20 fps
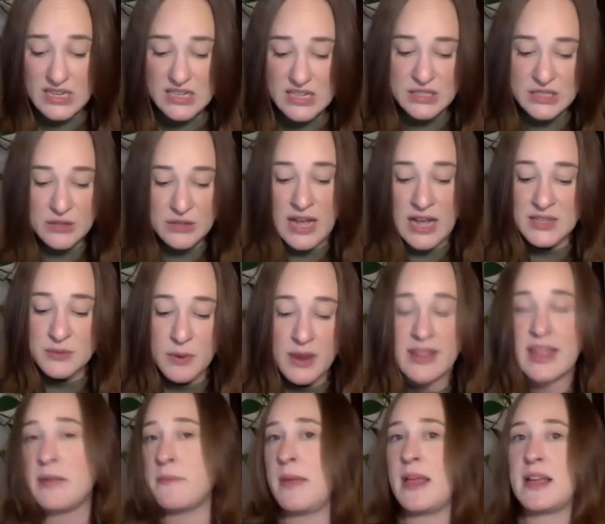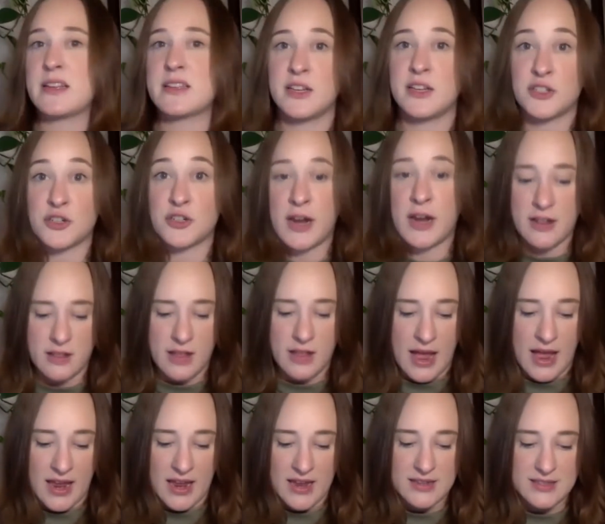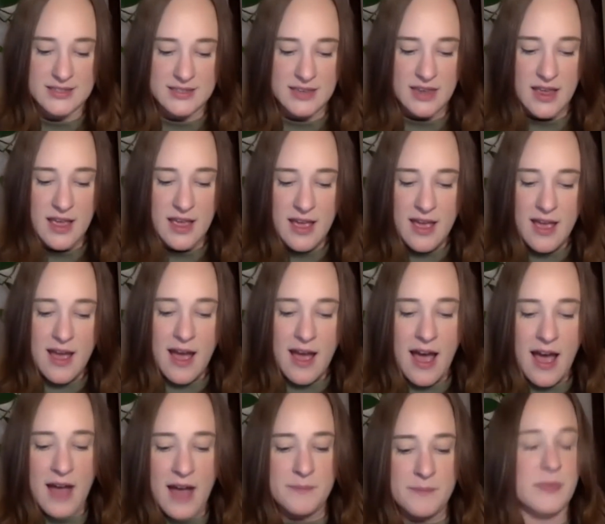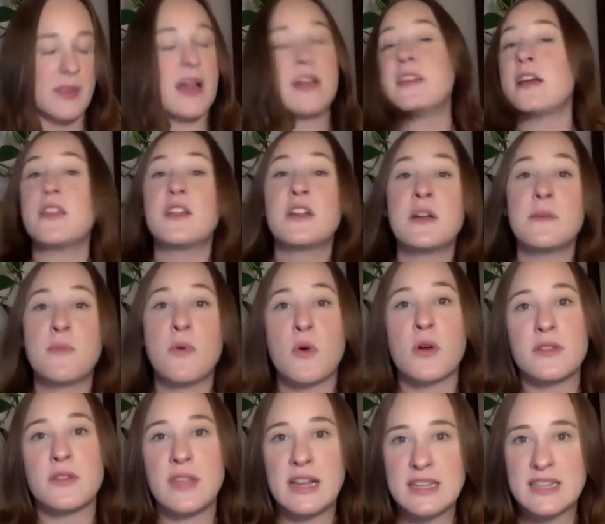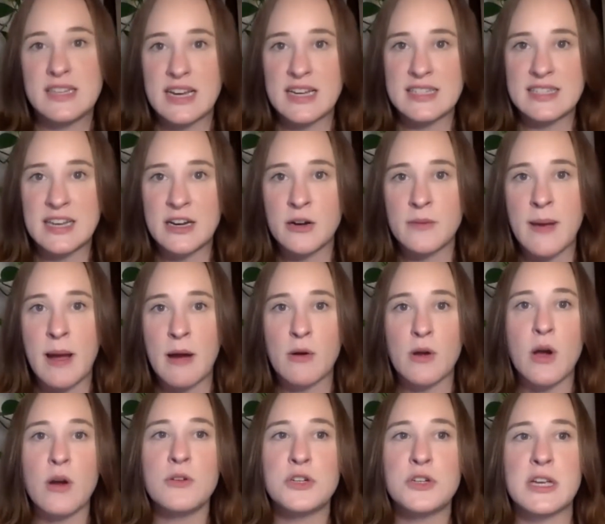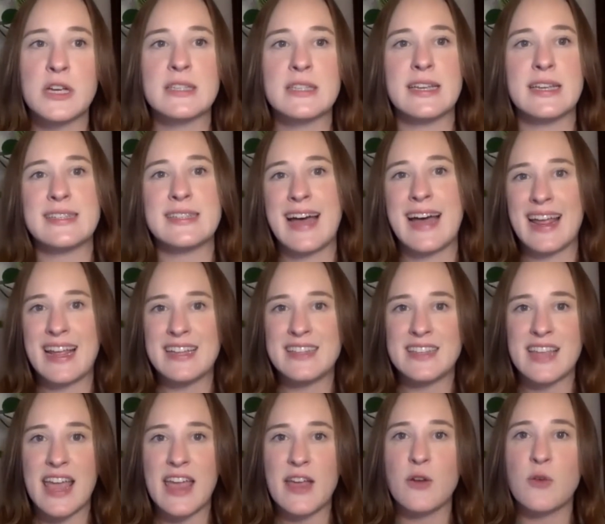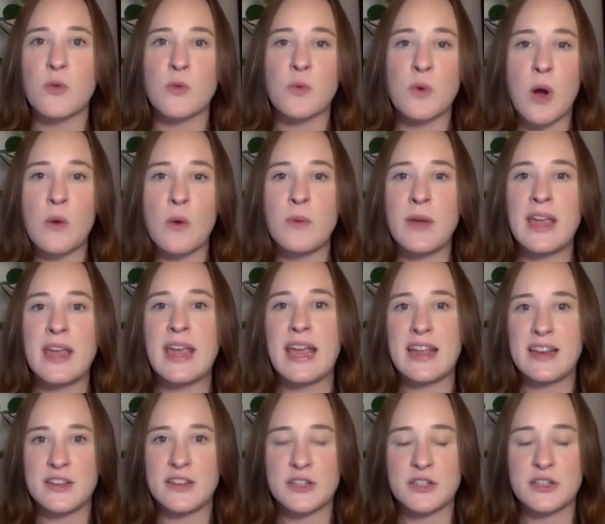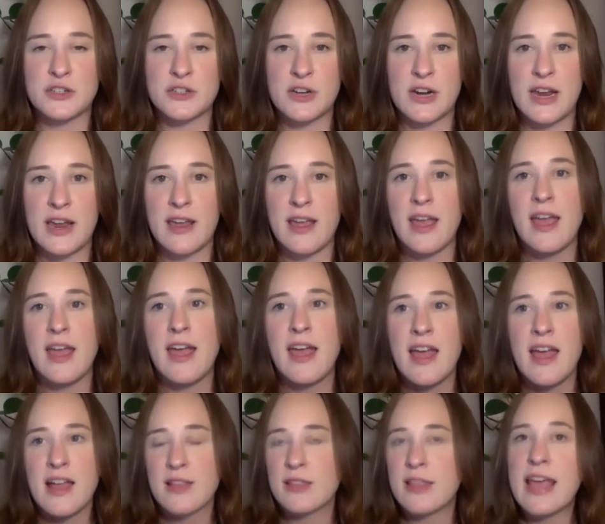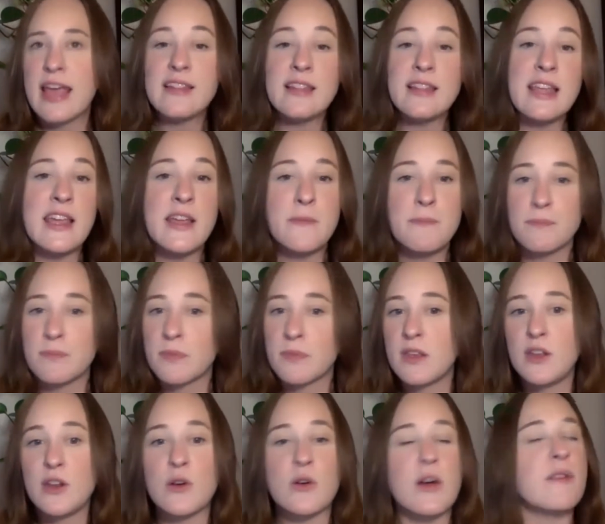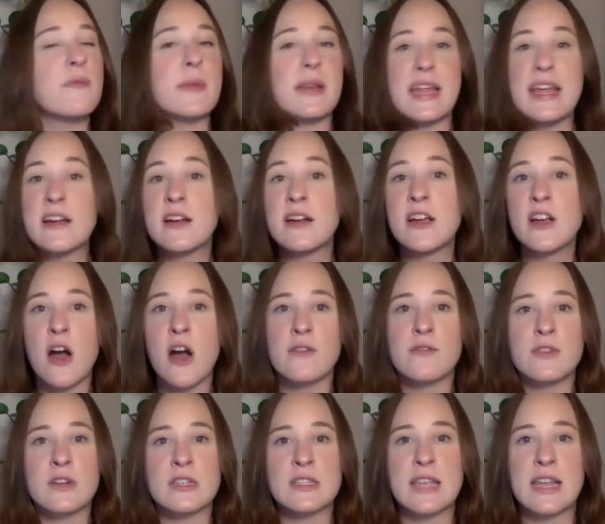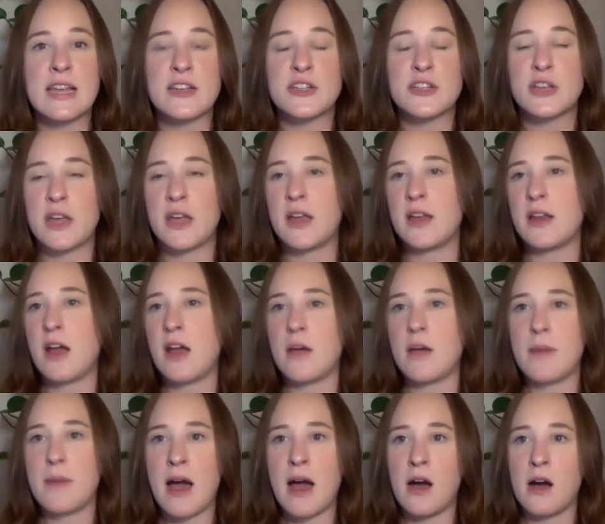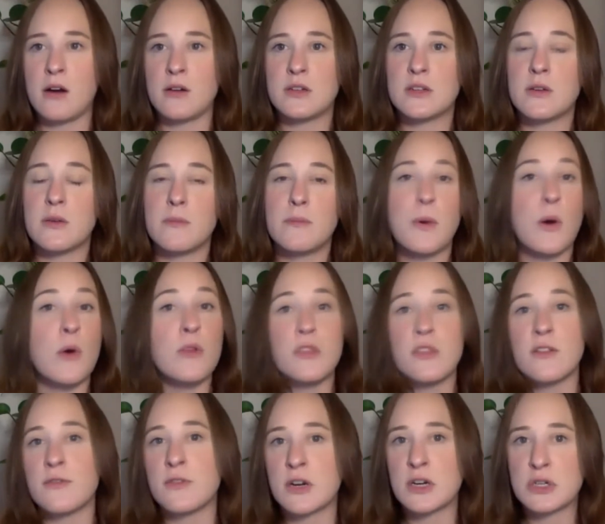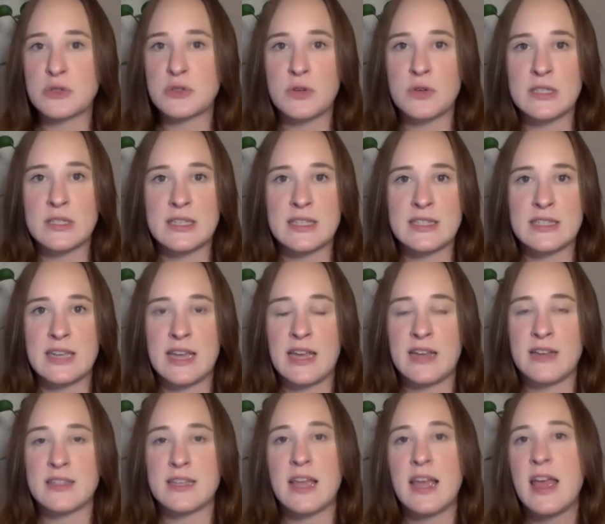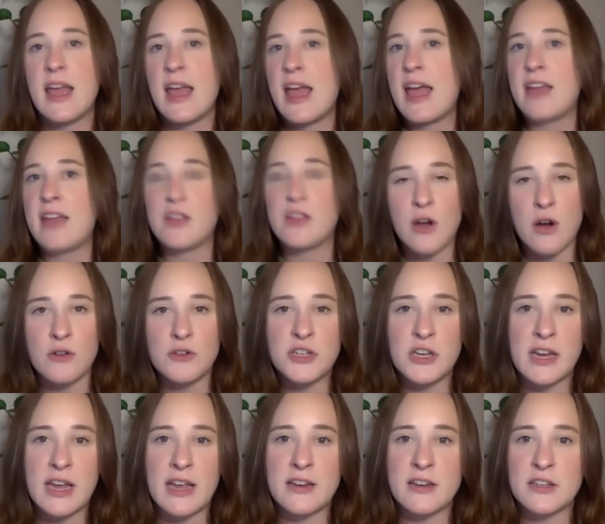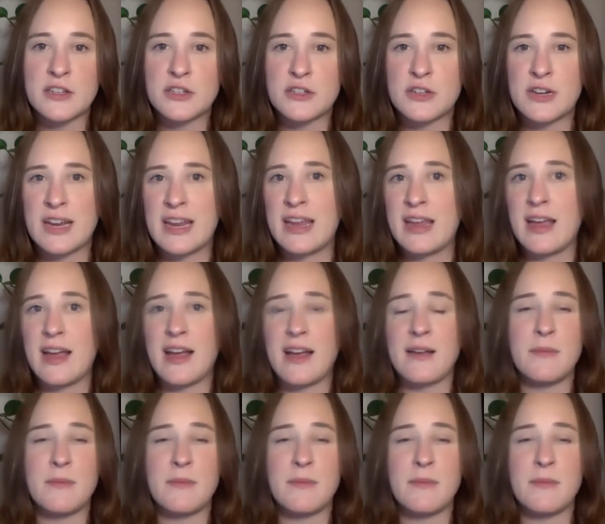So that's why they make such great clients. Another important thing to consider about coaches is that it's a growing industry. Lately, I've been hearing conversation about both the virtual assistant and the coaching industry,